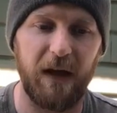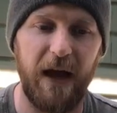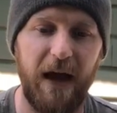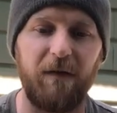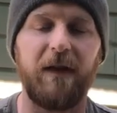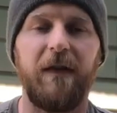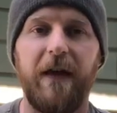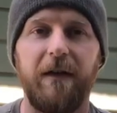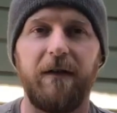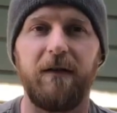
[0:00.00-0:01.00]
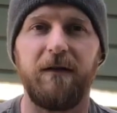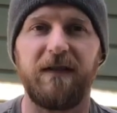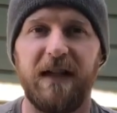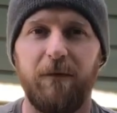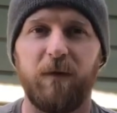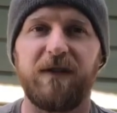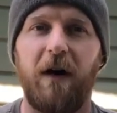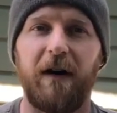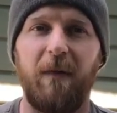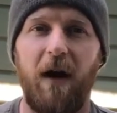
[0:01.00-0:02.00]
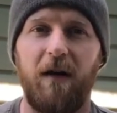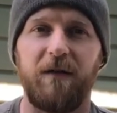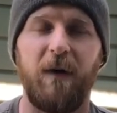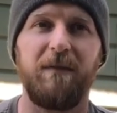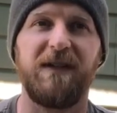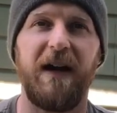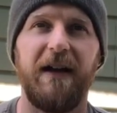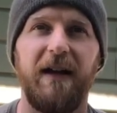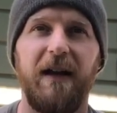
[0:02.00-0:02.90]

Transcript: everything that Steven was talking about on his website